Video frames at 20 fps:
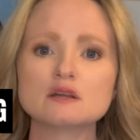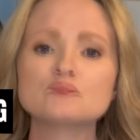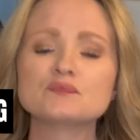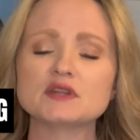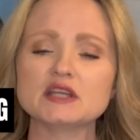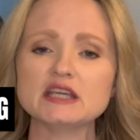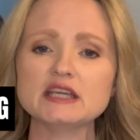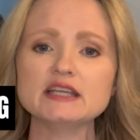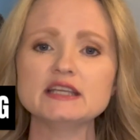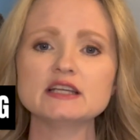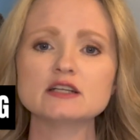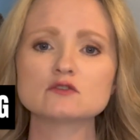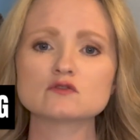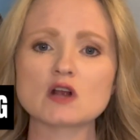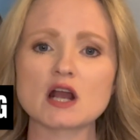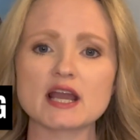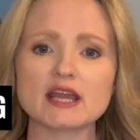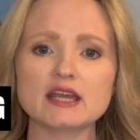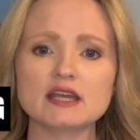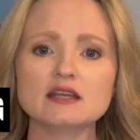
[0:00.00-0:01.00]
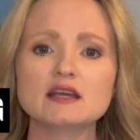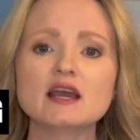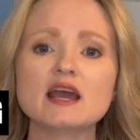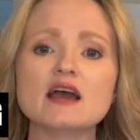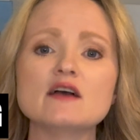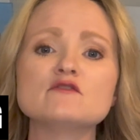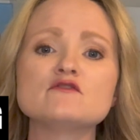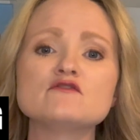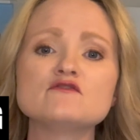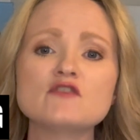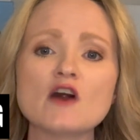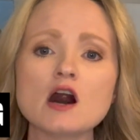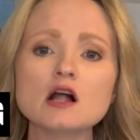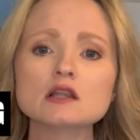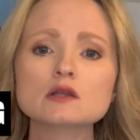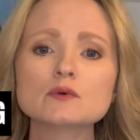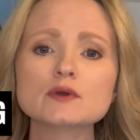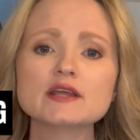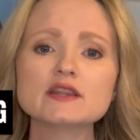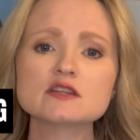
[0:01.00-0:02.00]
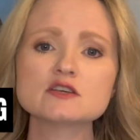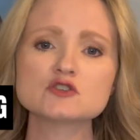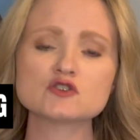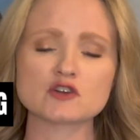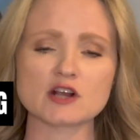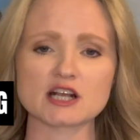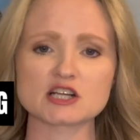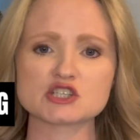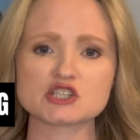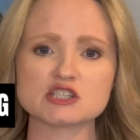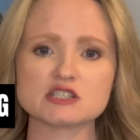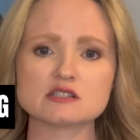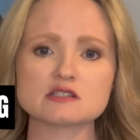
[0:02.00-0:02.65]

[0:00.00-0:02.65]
eating right, and following the directions